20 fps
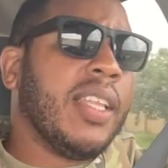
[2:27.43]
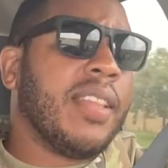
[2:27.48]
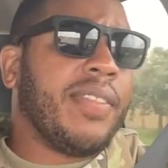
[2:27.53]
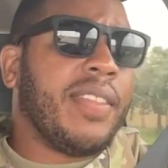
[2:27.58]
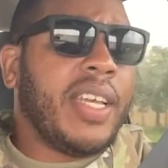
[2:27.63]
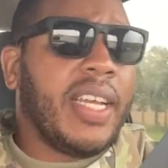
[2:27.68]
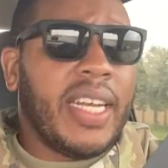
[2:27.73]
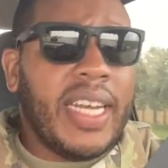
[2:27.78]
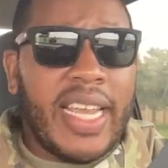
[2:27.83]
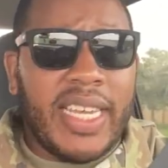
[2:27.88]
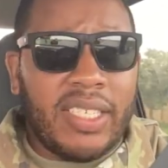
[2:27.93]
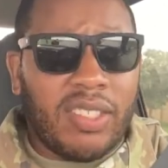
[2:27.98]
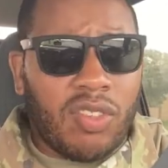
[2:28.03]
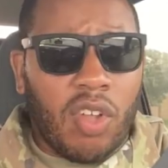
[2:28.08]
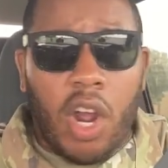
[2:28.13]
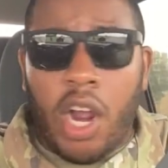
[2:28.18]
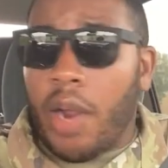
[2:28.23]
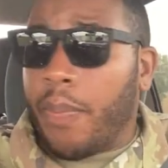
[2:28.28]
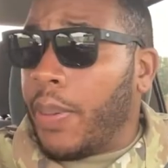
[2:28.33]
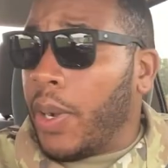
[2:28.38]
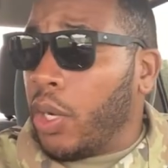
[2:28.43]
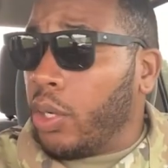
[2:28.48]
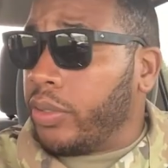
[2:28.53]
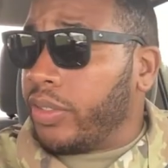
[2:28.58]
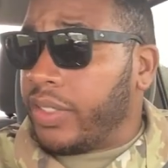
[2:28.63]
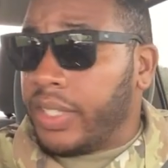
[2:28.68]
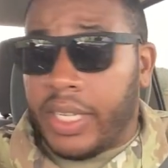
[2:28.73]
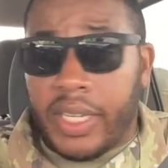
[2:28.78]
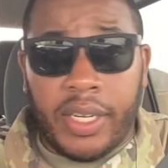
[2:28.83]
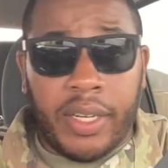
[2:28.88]
Then they start
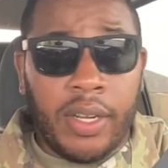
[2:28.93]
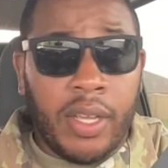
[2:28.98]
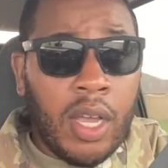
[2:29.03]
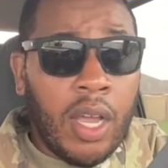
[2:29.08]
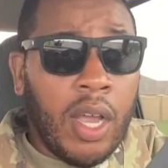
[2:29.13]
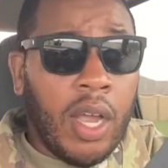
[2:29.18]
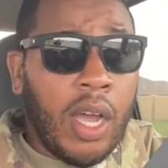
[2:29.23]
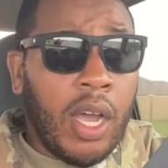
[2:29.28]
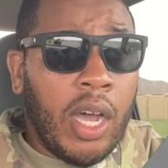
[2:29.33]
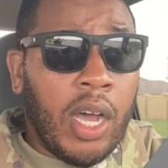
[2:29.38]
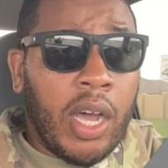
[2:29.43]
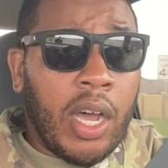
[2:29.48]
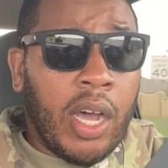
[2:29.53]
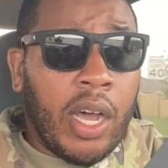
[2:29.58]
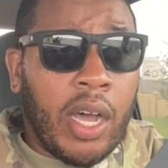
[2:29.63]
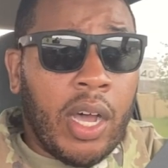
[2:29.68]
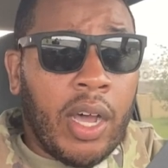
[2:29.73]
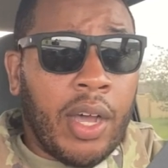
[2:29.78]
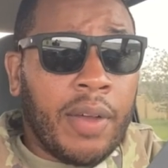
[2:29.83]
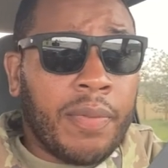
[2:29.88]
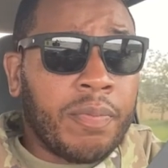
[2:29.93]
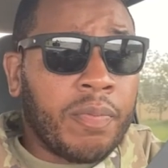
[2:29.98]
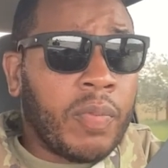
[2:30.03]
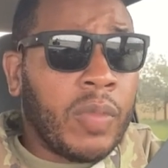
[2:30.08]
posting uh,